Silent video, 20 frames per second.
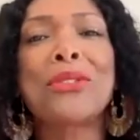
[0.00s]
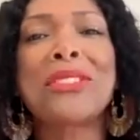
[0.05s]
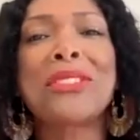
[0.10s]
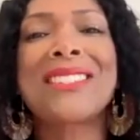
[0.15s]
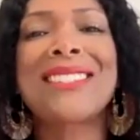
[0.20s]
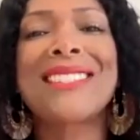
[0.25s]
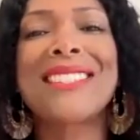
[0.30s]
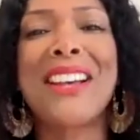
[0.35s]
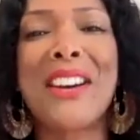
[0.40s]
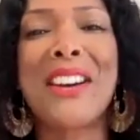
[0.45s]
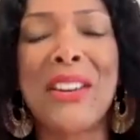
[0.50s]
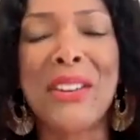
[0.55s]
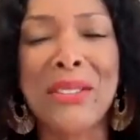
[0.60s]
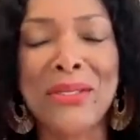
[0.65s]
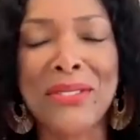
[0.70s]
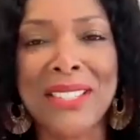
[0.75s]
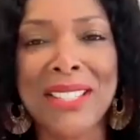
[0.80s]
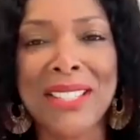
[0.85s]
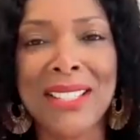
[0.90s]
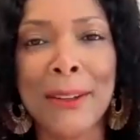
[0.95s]

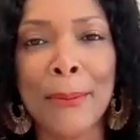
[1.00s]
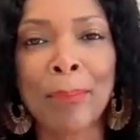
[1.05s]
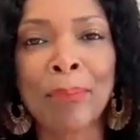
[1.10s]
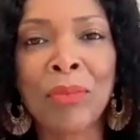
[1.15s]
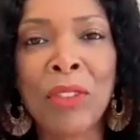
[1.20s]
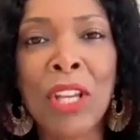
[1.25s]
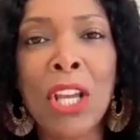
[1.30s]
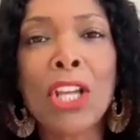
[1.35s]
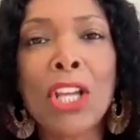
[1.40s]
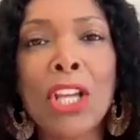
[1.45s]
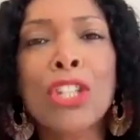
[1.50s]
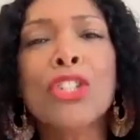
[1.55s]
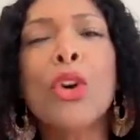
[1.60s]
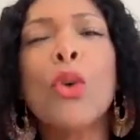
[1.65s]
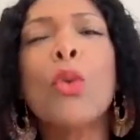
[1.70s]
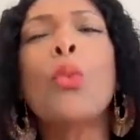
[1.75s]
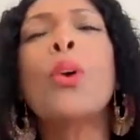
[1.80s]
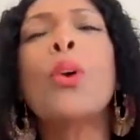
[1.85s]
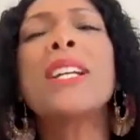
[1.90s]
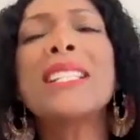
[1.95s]
selves. So,
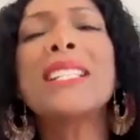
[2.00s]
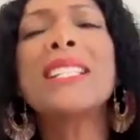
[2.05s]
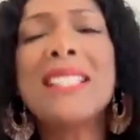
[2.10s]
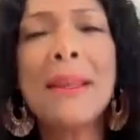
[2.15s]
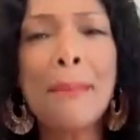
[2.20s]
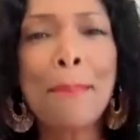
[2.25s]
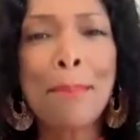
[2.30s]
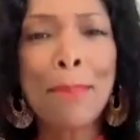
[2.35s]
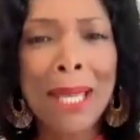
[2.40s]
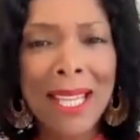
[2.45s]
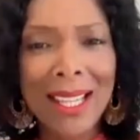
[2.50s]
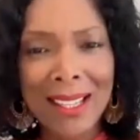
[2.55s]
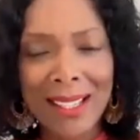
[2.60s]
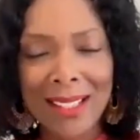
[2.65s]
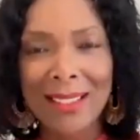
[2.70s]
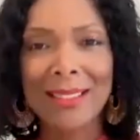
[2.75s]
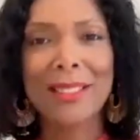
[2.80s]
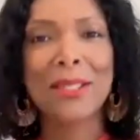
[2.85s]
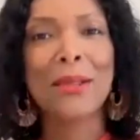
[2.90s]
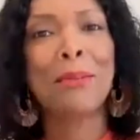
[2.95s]
what does it
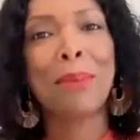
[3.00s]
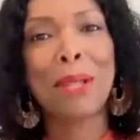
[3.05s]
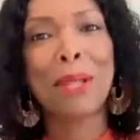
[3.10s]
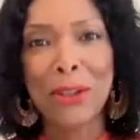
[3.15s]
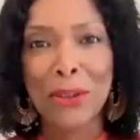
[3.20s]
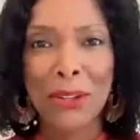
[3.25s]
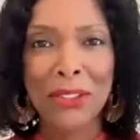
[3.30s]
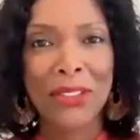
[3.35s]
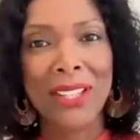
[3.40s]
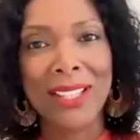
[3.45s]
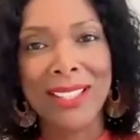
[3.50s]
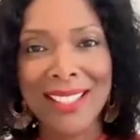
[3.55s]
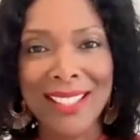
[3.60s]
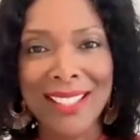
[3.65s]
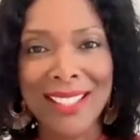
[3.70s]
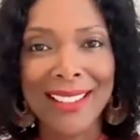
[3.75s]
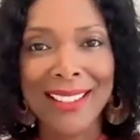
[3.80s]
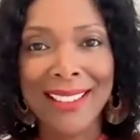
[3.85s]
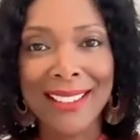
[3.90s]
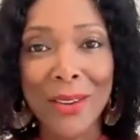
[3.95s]
mean to be
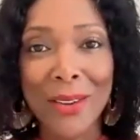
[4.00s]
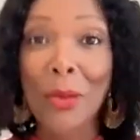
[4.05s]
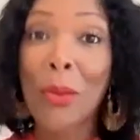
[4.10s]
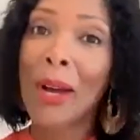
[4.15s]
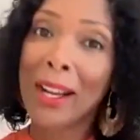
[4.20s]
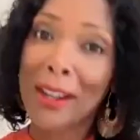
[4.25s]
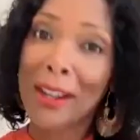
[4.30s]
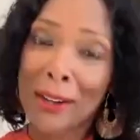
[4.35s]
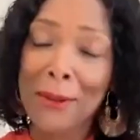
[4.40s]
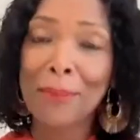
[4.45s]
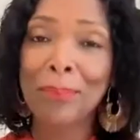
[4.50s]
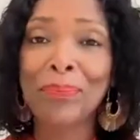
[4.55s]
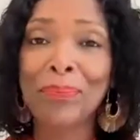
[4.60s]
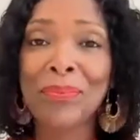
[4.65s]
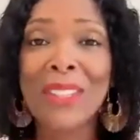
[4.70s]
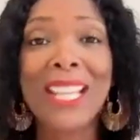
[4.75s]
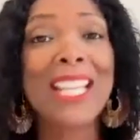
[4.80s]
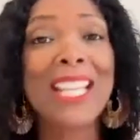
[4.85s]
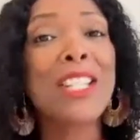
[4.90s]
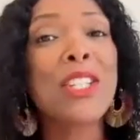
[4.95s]
authentic? Well,
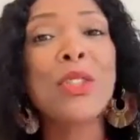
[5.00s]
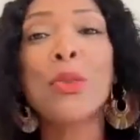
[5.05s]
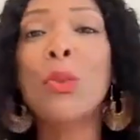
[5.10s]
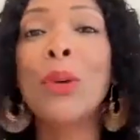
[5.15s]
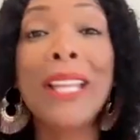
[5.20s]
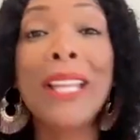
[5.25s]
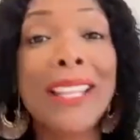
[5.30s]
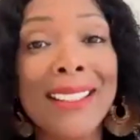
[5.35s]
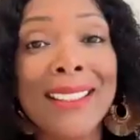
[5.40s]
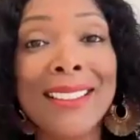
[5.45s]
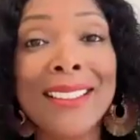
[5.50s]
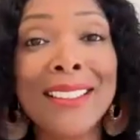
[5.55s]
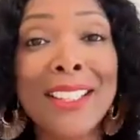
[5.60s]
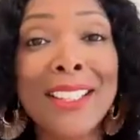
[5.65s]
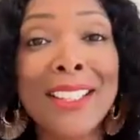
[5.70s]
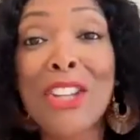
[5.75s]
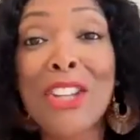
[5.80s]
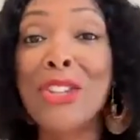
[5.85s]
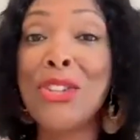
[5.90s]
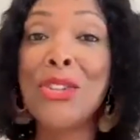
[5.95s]
it is when
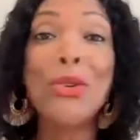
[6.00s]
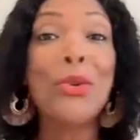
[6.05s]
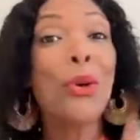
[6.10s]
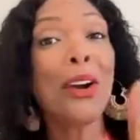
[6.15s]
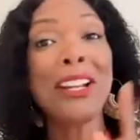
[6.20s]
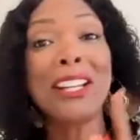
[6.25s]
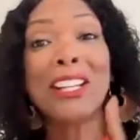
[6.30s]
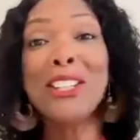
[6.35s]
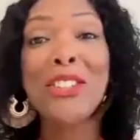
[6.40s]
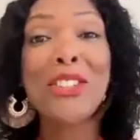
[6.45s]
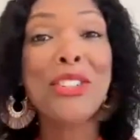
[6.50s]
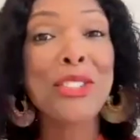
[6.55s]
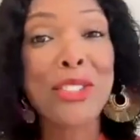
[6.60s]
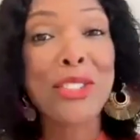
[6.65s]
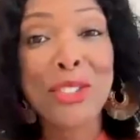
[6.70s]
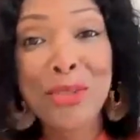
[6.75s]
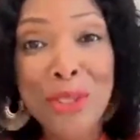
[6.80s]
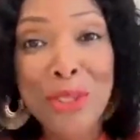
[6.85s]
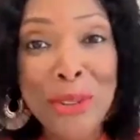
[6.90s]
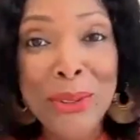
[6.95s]
you are in your
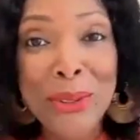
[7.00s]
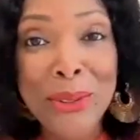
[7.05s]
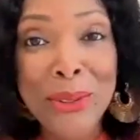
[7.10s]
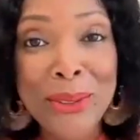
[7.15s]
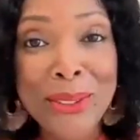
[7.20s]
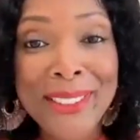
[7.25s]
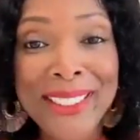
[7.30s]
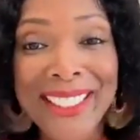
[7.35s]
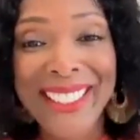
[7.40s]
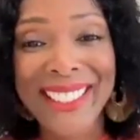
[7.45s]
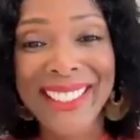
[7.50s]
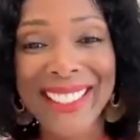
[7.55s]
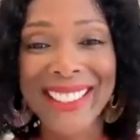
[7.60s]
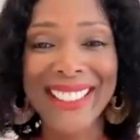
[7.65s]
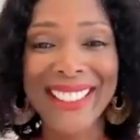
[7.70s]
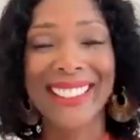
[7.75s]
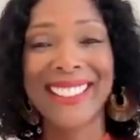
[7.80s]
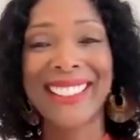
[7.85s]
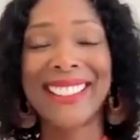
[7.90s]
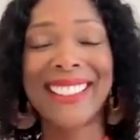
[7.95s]
true,
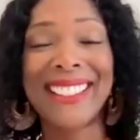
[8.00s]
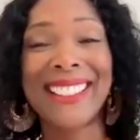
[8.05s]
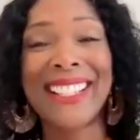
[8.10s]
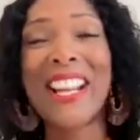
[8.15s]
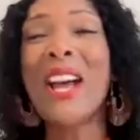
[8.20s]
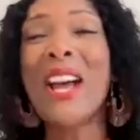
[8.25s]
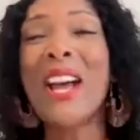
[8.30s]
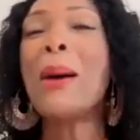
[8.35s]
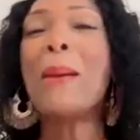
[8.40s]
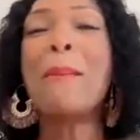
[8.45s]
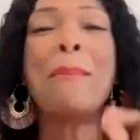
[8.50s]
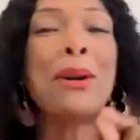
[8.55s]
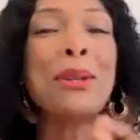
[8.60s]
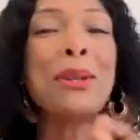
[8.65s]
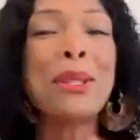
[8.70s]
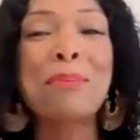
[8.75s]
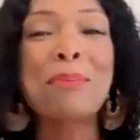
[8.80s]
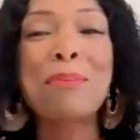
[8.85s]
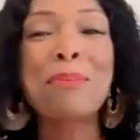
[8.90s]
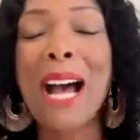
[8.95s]

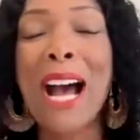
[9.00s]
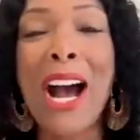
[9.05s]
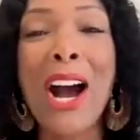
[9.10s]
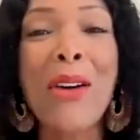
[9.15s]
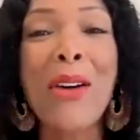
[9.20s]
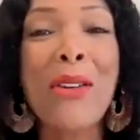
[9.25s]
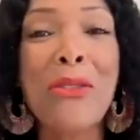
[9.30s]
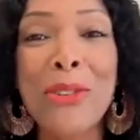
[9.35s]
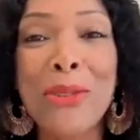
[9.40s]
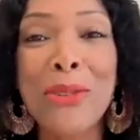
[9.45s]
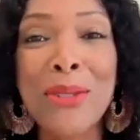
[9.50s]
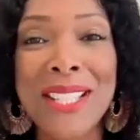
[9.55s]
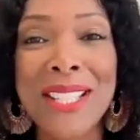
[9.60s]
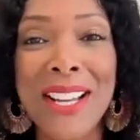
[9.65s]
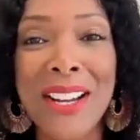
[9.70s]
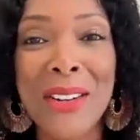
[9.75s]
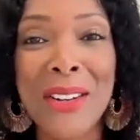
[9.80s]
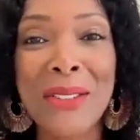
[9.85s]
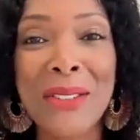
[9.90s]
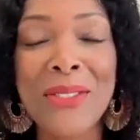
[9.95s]
most powerful
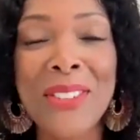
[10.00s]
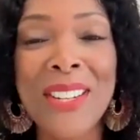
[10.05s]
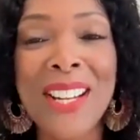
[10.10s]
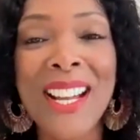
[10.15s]
self,